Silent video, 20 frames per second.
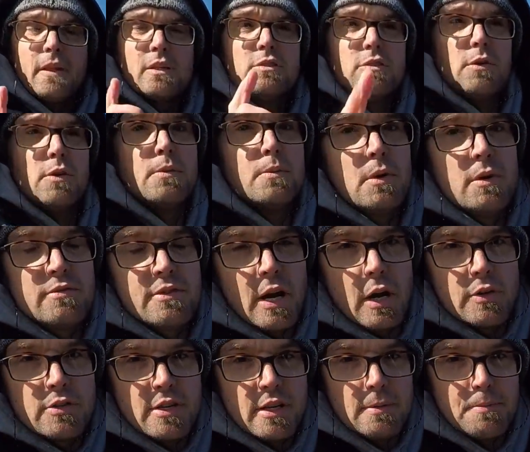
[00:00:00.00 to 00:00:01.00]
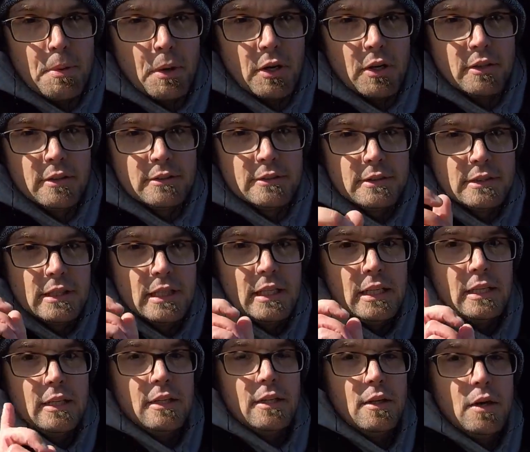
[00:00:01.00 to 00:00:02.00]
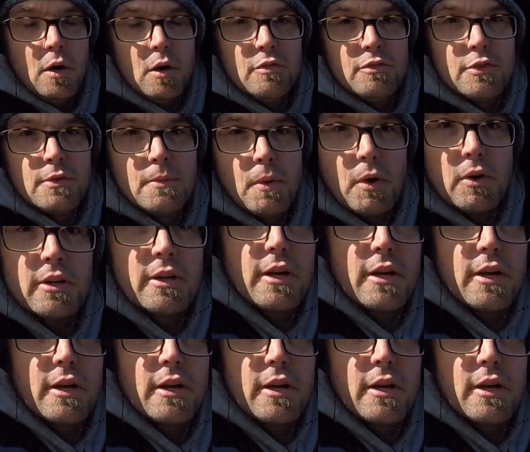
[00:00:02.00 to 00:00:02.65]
so we moved out deeper. Hopefully more